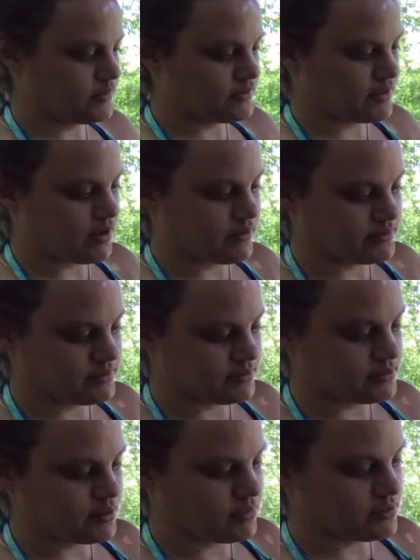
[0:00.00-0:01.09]
See how it's the
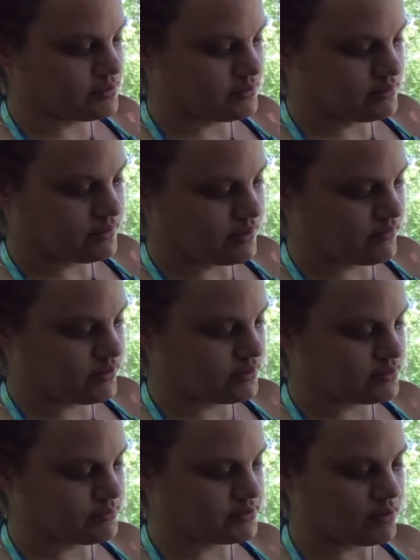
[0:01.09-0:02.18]
doubled, everything's
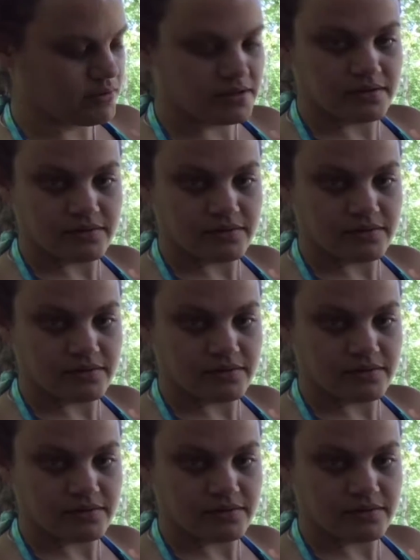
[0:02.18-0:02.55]
been doubled?